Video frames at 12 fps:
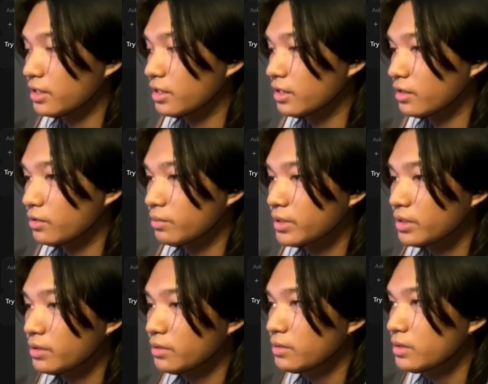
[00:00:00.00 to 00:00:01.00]
open
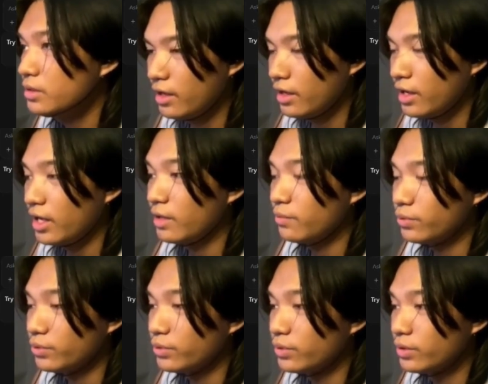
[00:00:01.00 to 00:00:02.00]
code. I
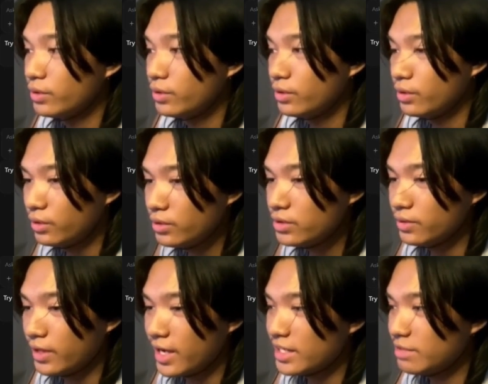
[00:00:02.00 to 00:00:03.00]
would also
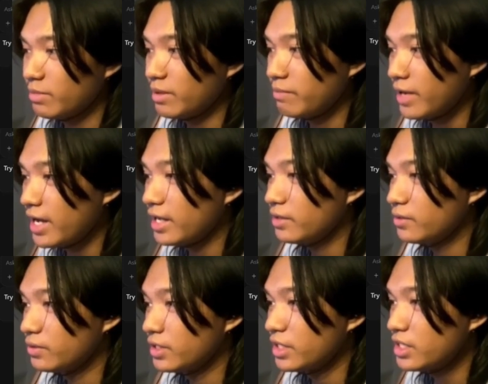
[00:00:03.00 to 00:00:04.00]
ask my Pi
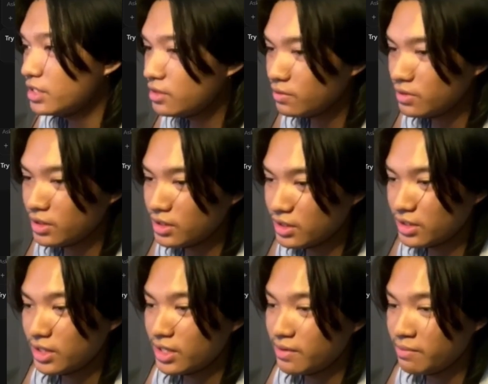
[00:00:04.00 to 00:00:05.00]
coding agent, which is the
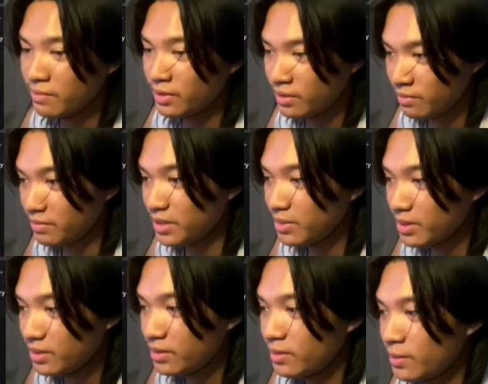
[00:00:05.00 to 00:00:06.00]
same
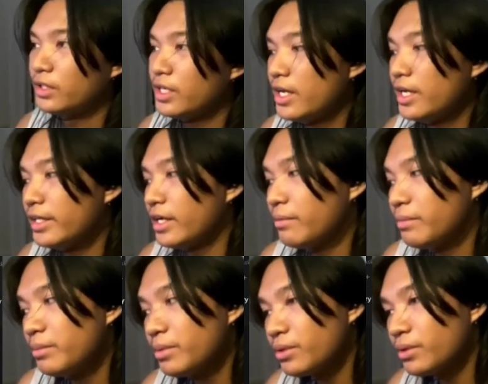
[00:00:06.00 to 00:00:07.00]
Mimo. Now
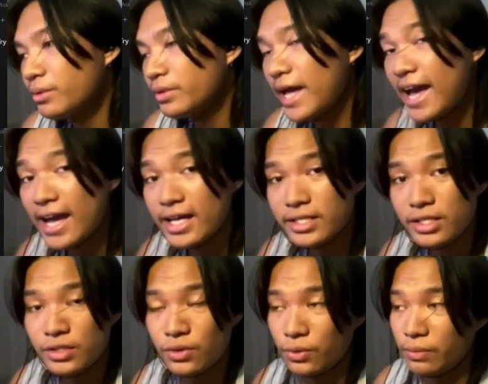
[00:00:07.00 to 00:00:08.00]
Mimo code has
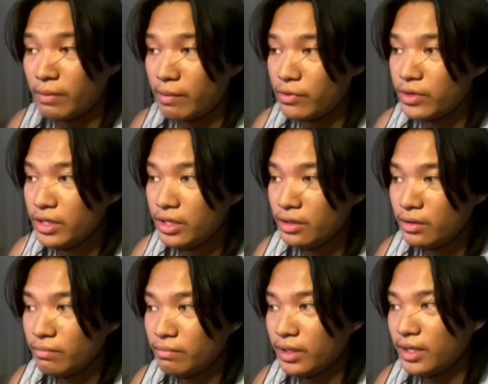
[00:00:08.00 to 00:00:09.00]
its own memory,
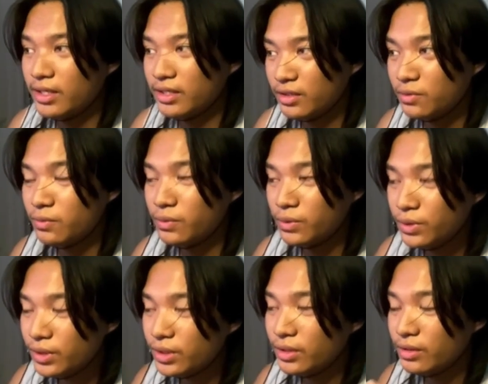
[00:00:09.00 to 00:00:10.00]
but it would